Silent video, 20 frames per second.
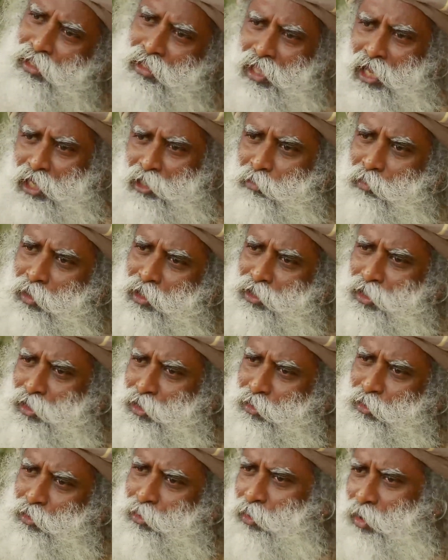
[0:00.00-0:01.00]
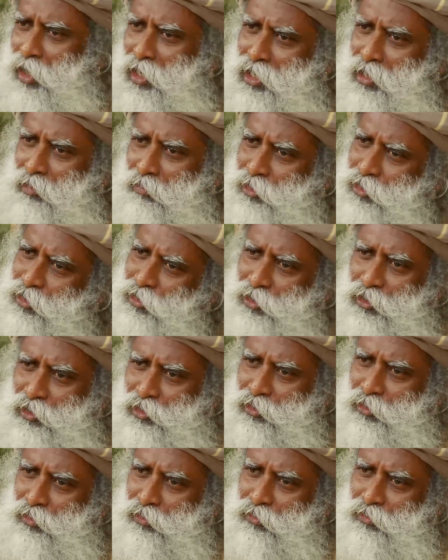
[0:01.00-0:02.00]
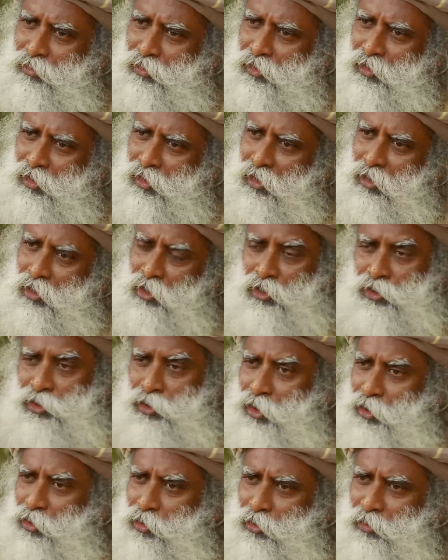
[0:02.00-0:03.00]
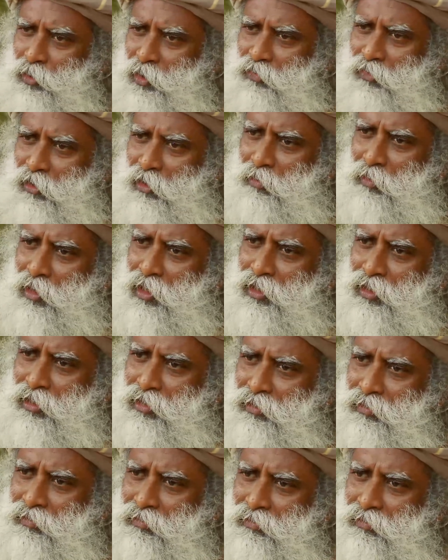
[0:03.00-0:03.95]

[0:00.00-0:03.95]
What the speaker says: that better a guru I am, isn't it so? Isn't that true with filmmaking?